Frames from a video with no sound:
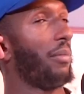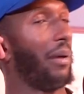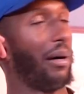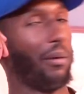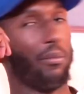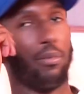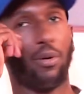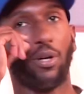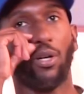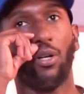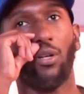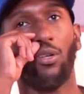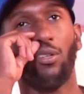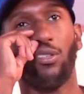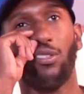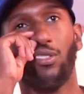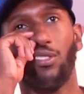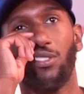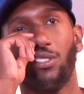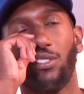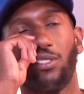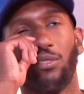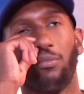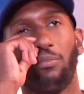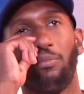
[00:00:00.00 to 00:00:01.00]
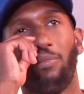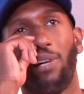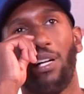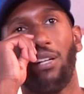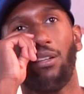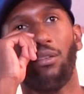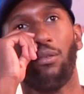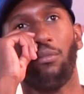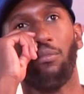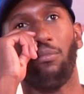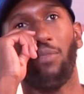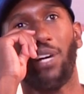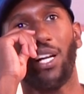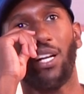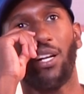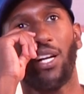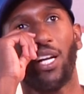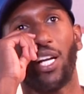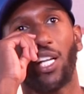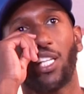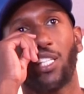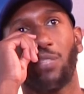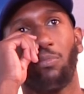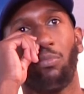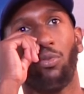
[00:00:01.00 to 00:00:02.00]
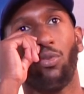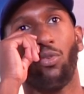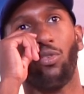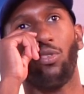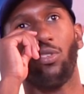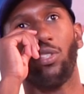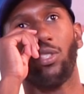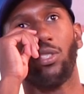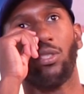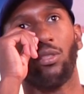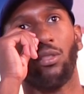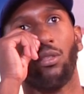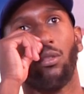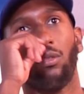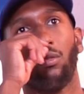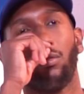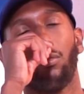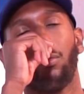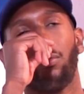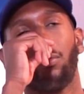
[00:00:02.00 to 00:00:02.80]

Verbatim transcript: But bro, man, man are explorers, isn't it?